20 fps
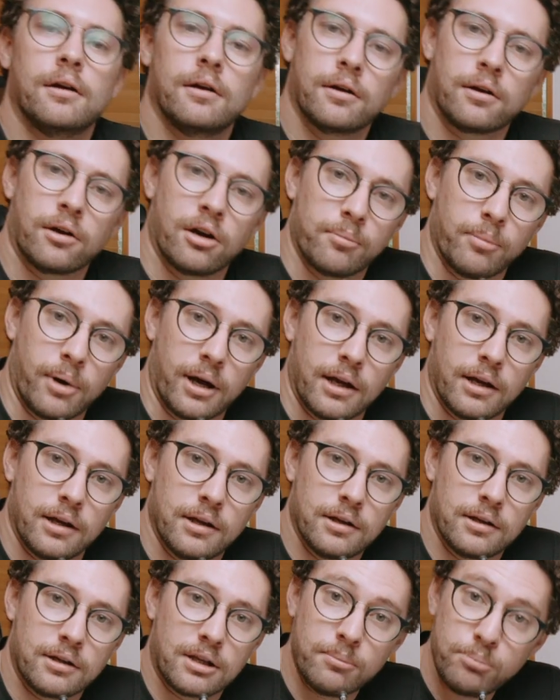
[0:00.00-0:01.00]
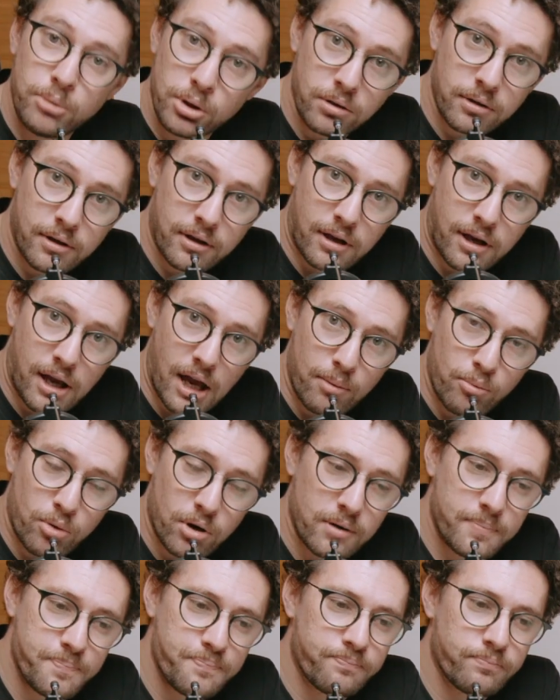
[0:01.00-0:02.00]
Go to my gimbal
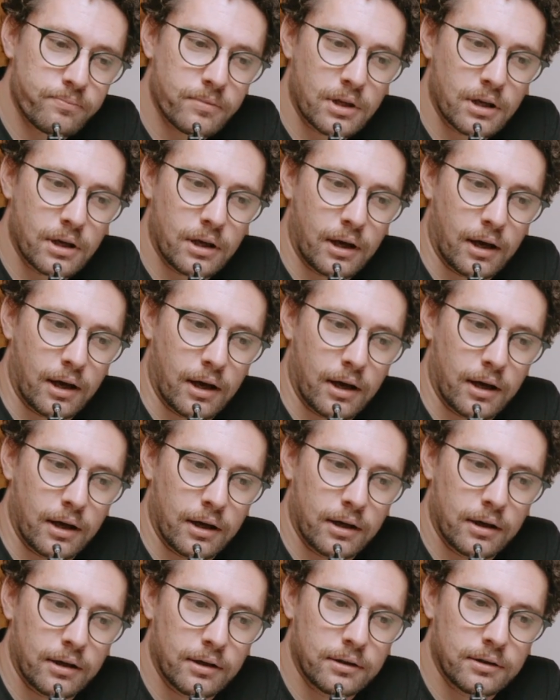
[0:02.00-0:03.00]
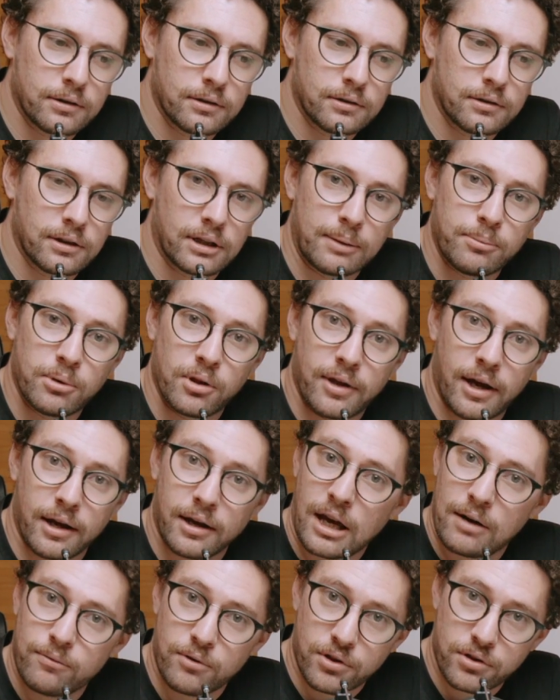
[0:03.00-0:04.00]
camera, label that
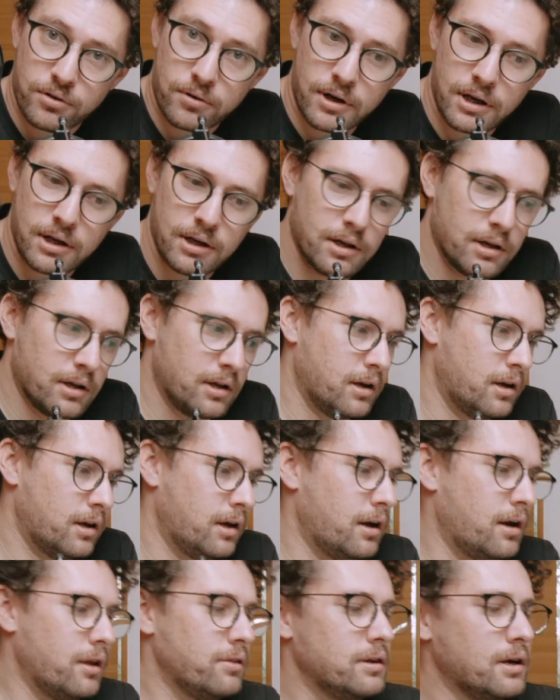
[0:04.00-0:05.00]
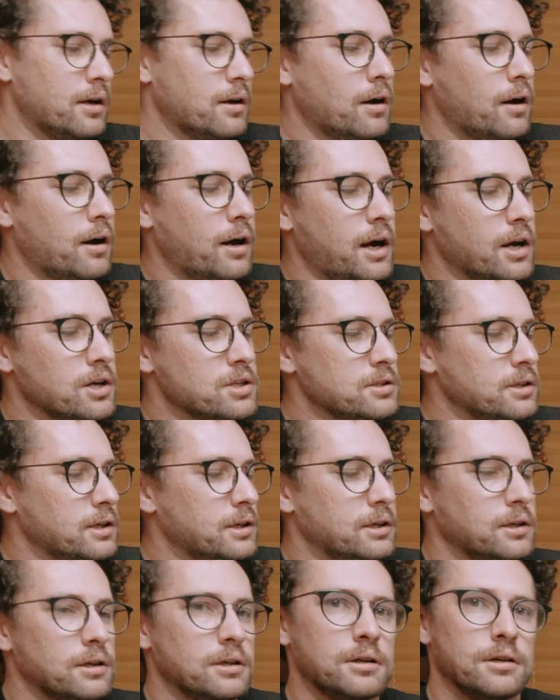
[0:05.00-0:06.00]
camera 3, and then I
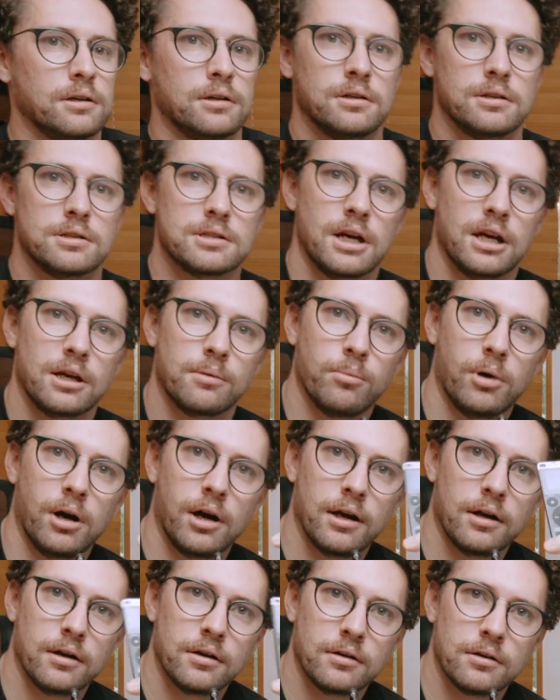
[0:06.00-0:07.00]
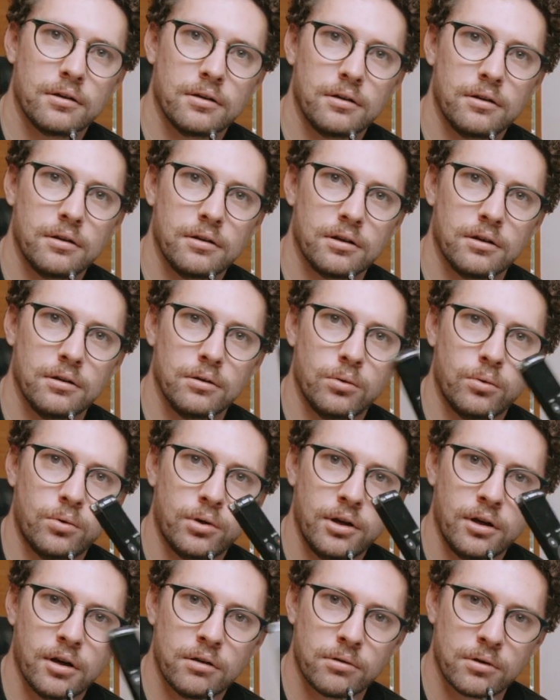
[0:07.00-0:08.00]
actually take my little
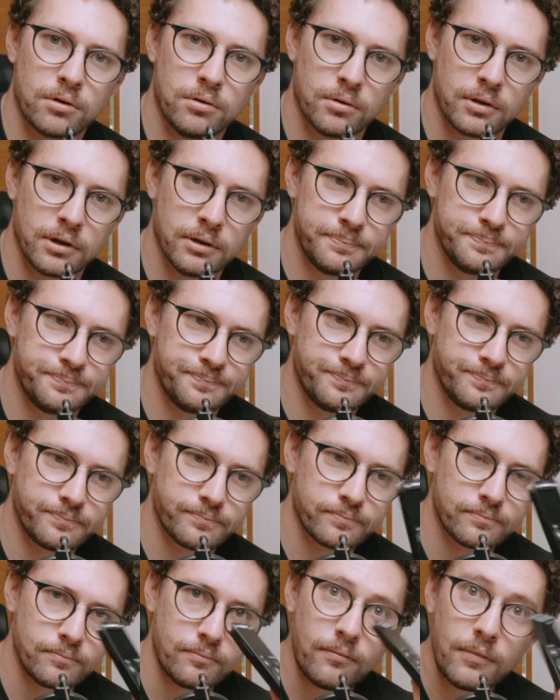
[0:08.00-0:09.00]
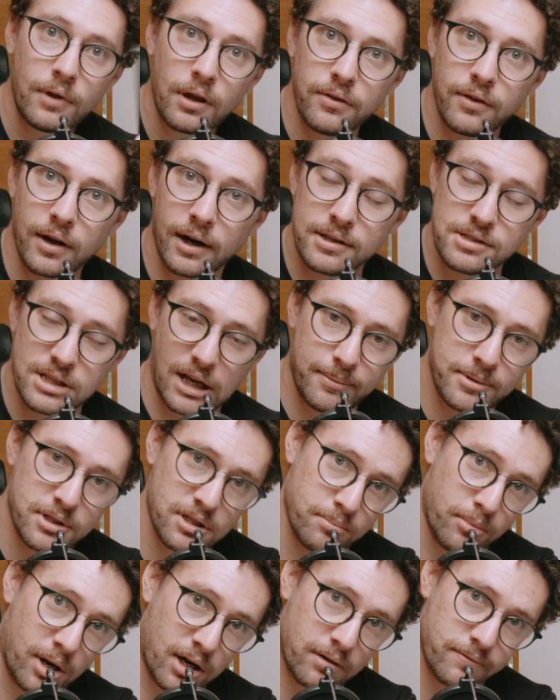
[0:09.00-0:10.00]
audio recorder that I tape to
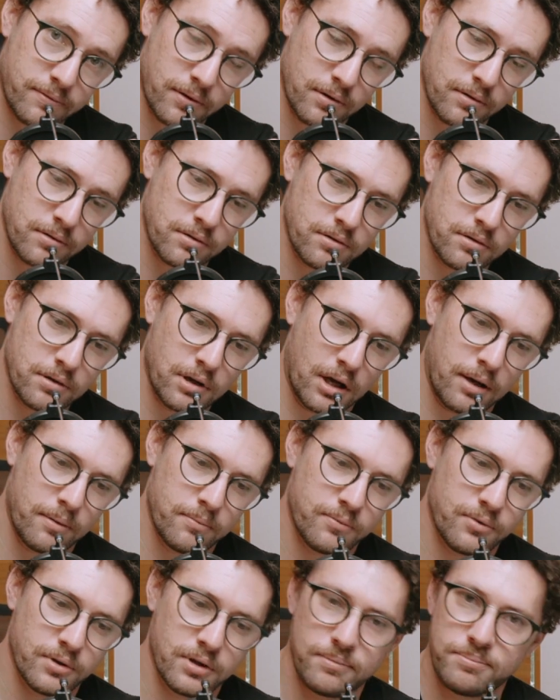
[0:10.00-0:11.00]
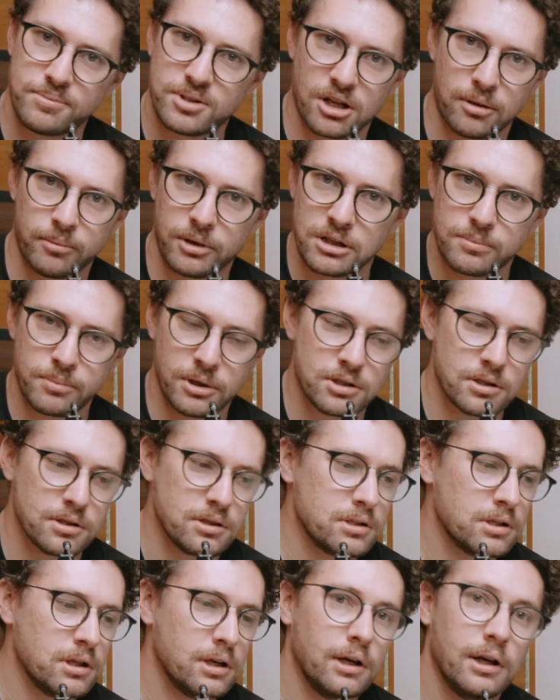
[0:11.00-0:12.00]
the microphone for ceremony and
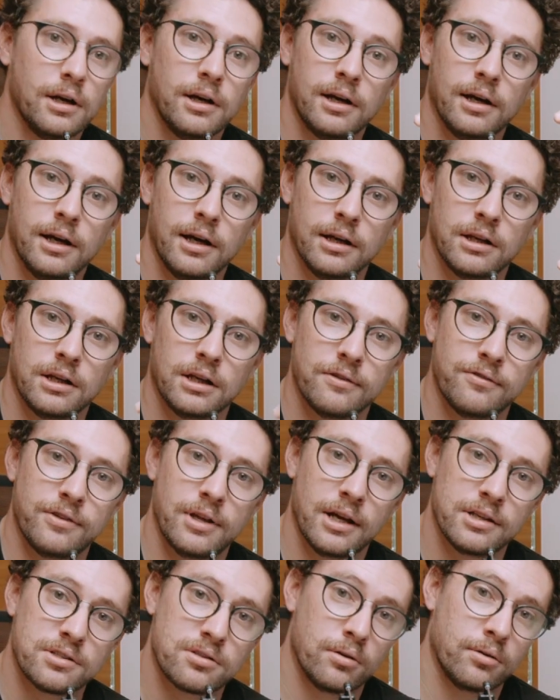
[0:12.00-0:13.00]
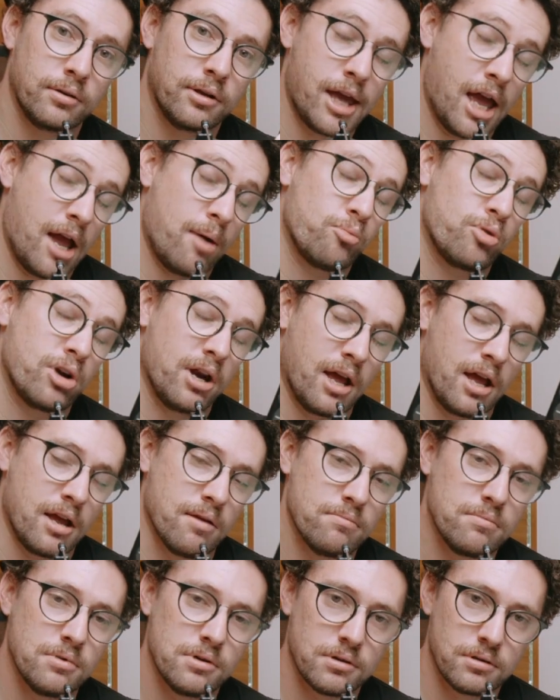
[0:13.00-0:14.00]
speeches and give that its own camera
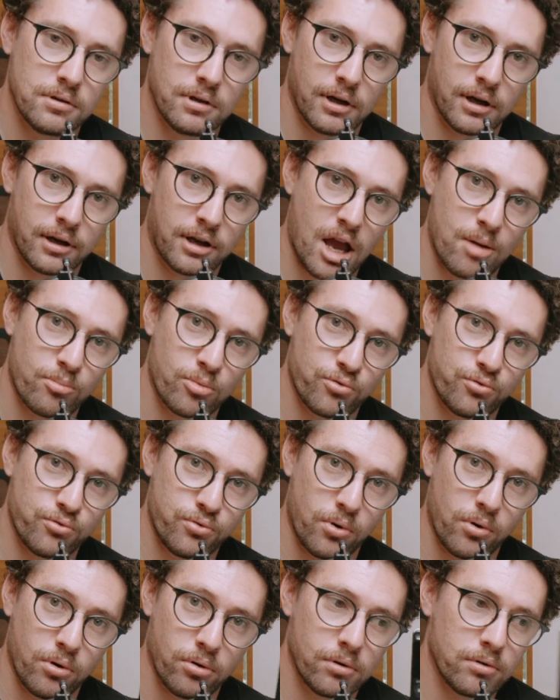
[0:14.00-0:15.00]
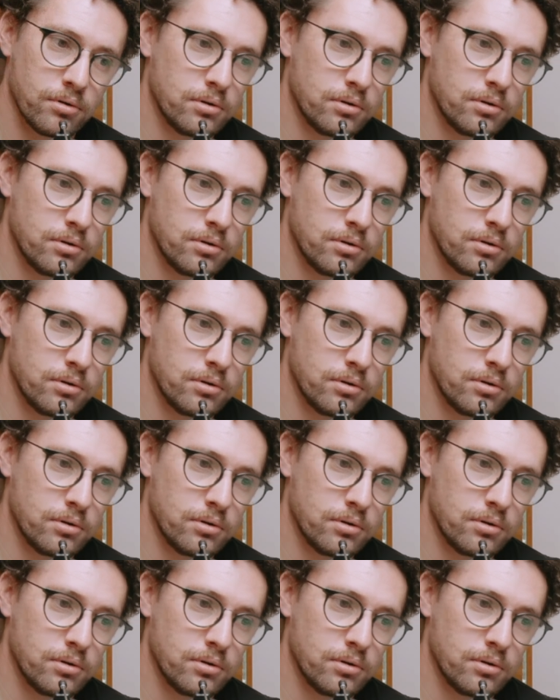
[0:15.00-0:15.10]
name, camera 4.